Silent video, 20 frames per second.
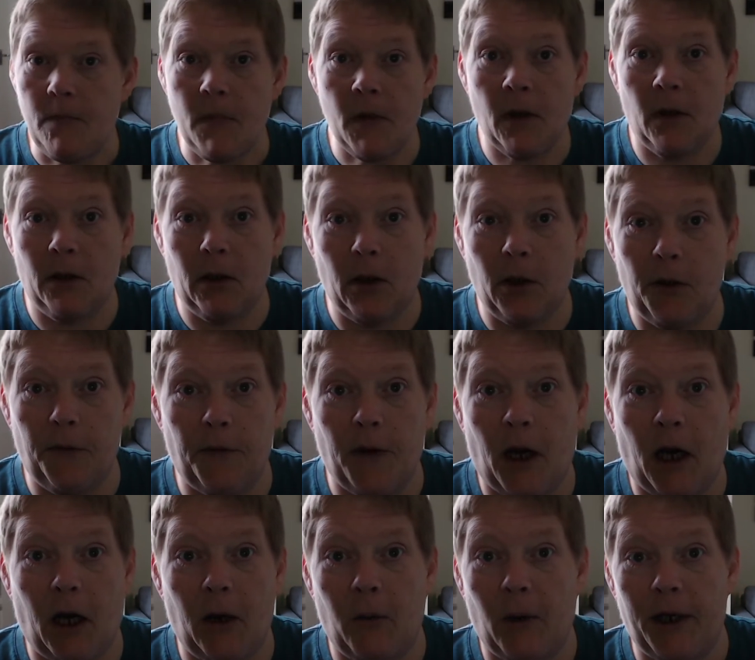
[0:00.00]
learn the
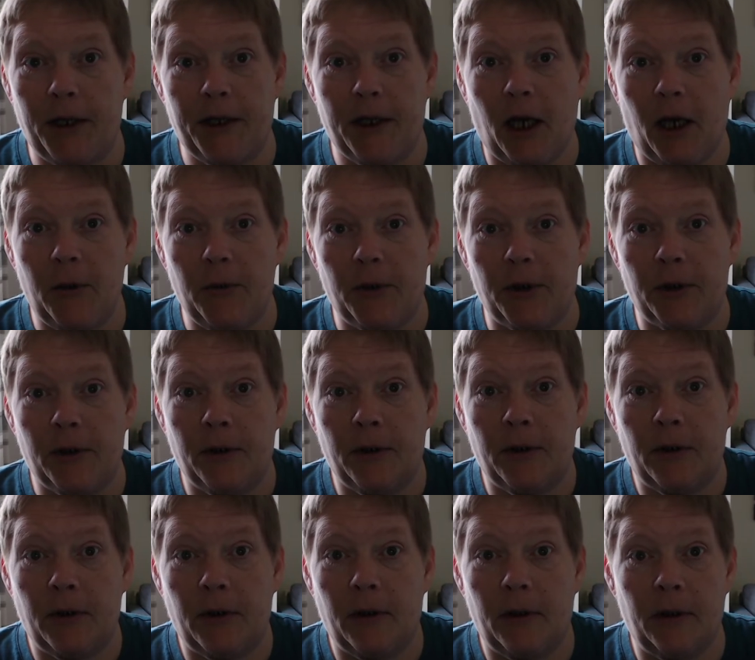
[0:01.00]
highway code.
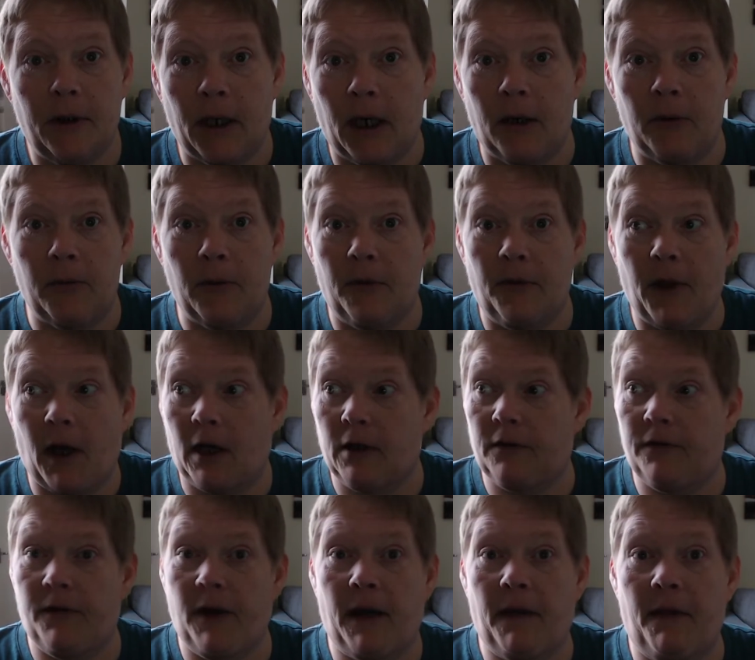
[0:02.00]
That I'd
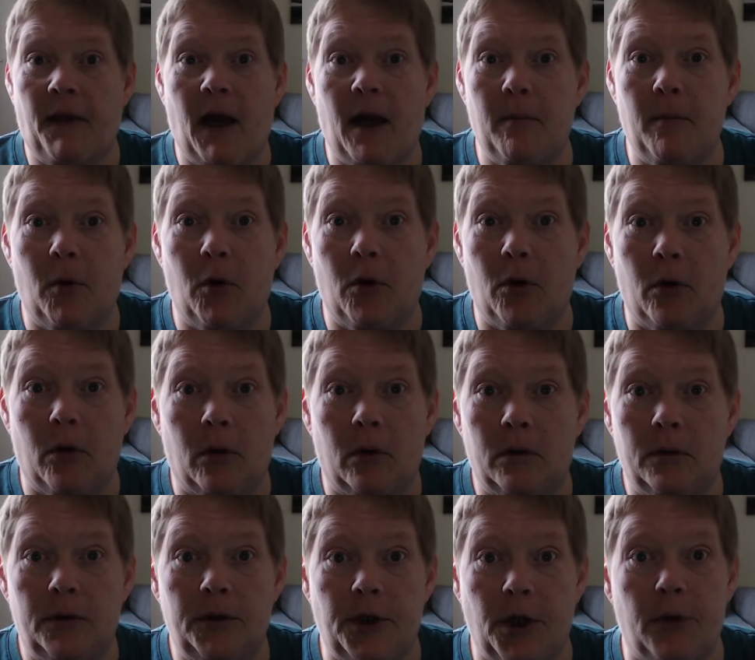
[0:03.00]
found that more
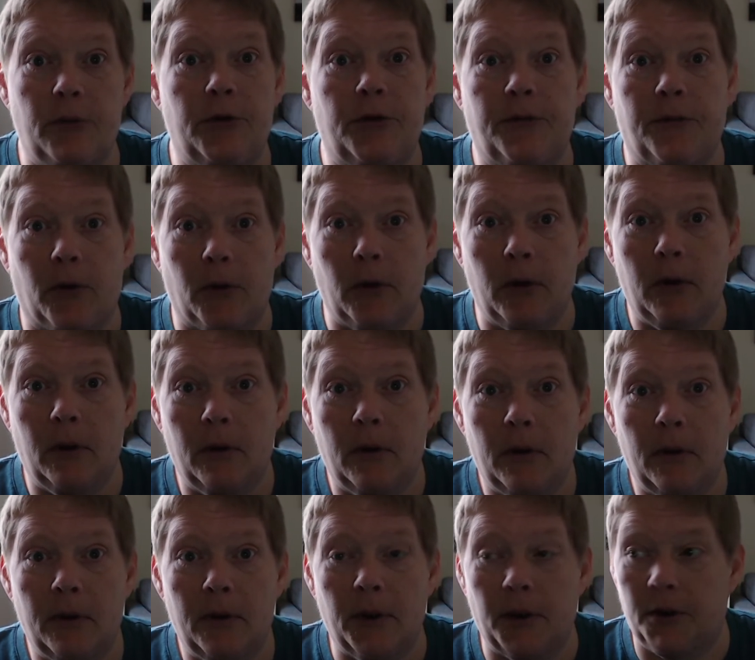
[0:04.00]
useful
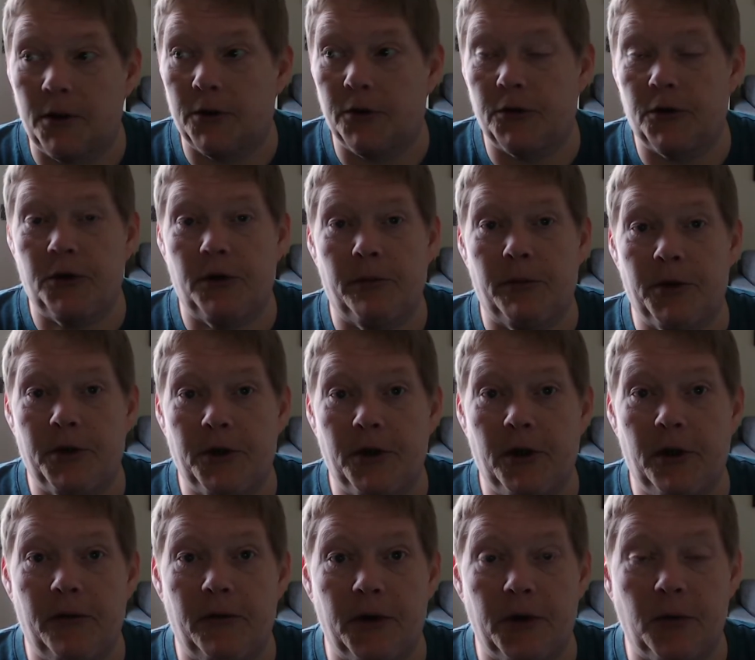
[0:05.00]
than customer
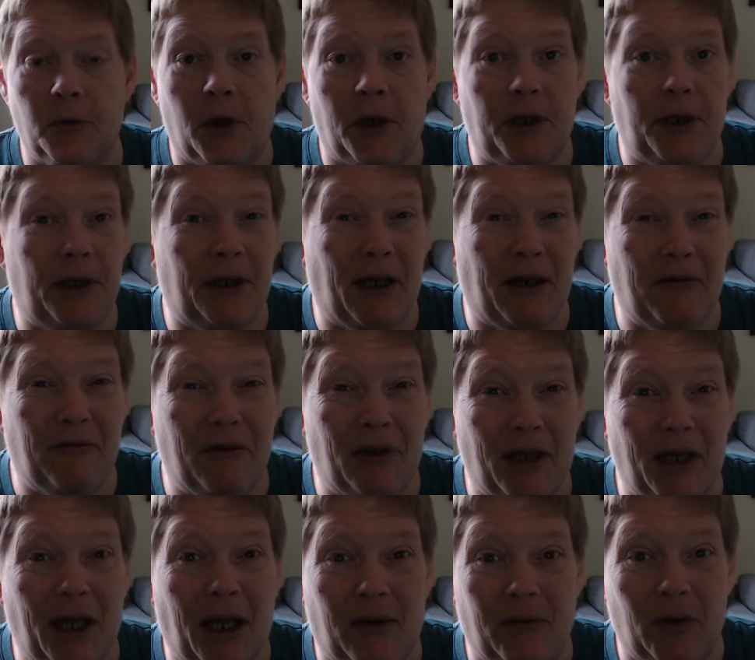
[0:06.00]
service, where you don't
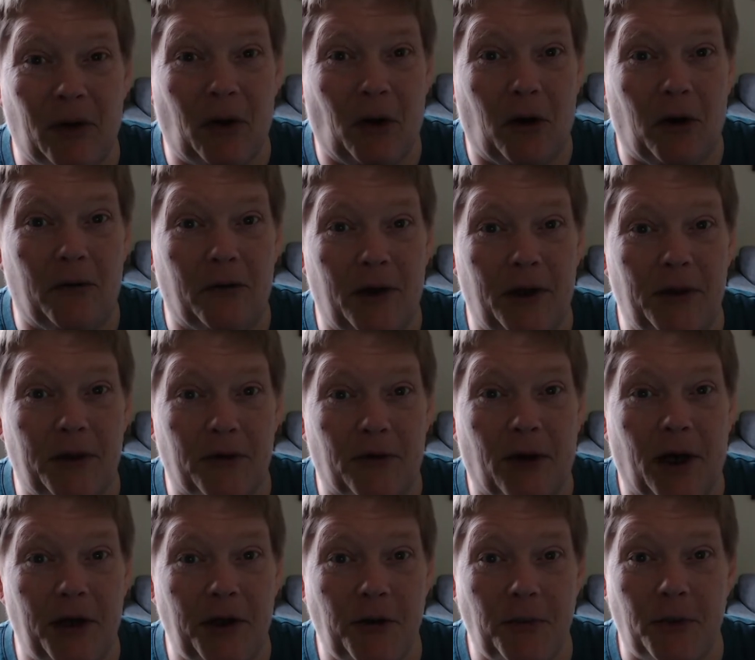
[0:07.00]
really have a lot of
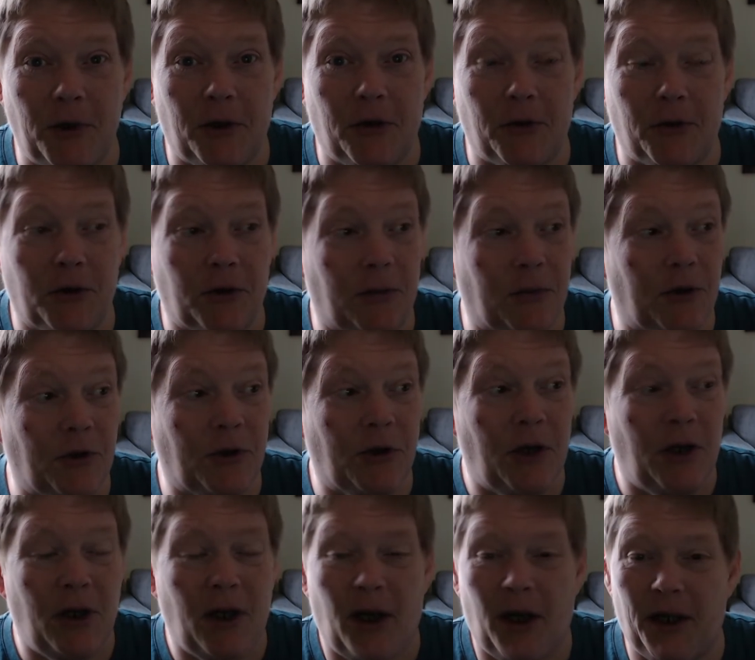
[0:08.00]
interaction with customers.
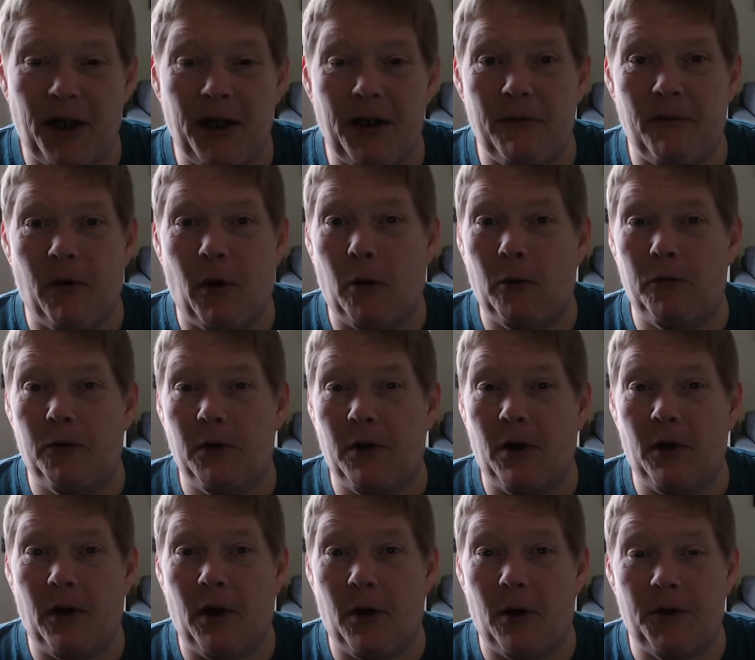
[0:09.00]
And it involved
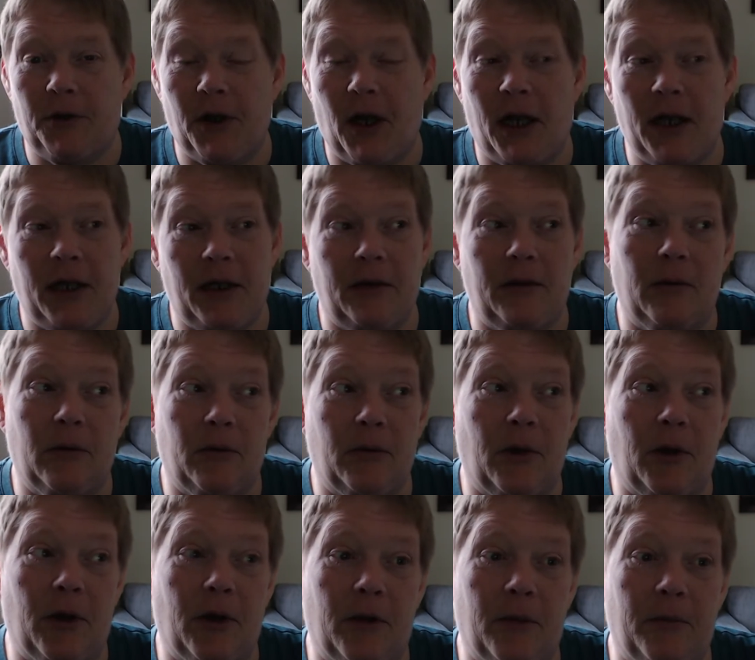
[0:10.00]
a day,
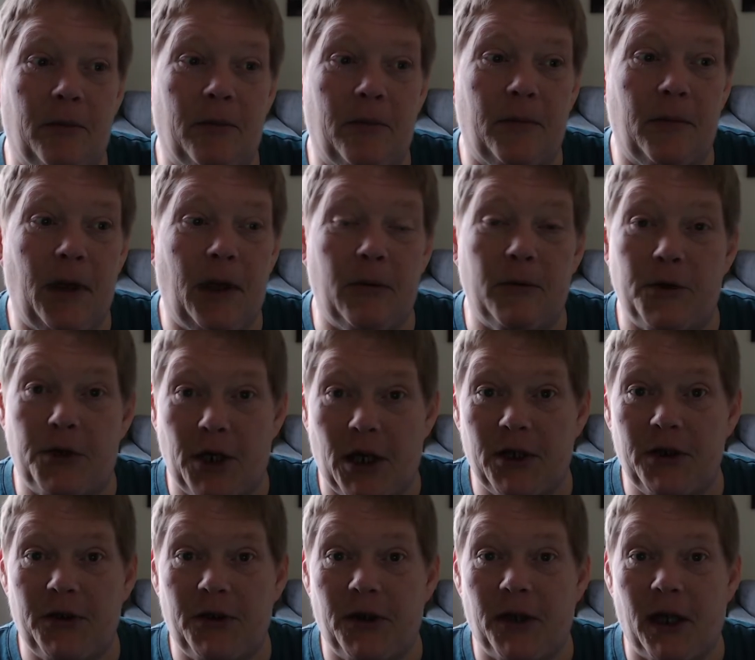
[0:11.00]
it was
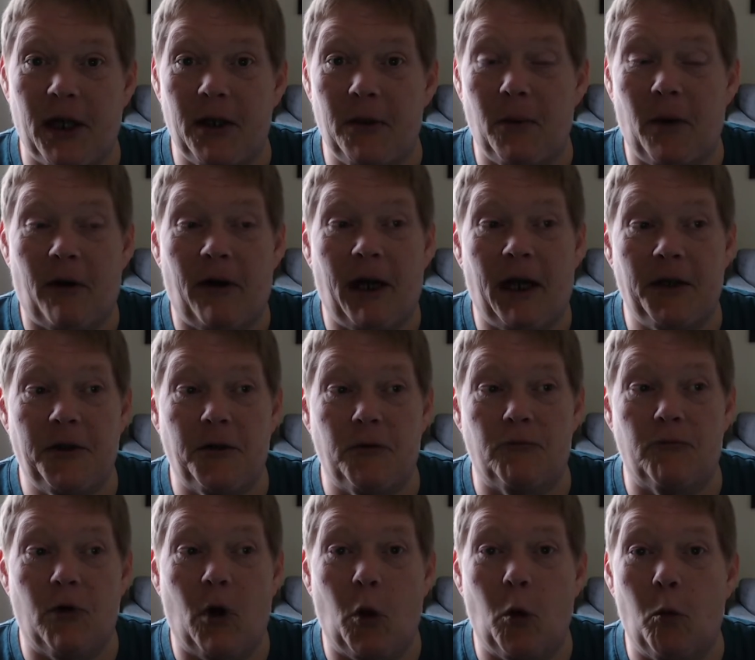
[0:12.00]
yesterday, where I had to
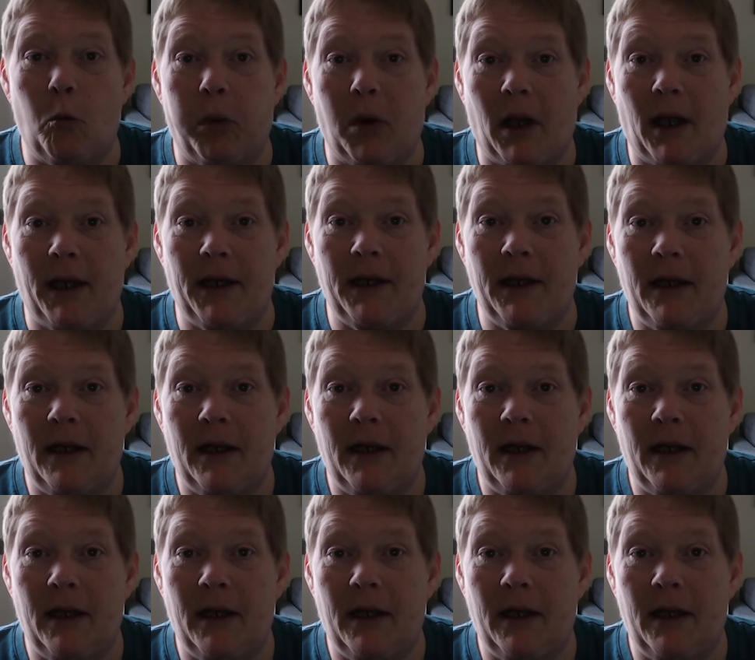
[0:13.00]
role play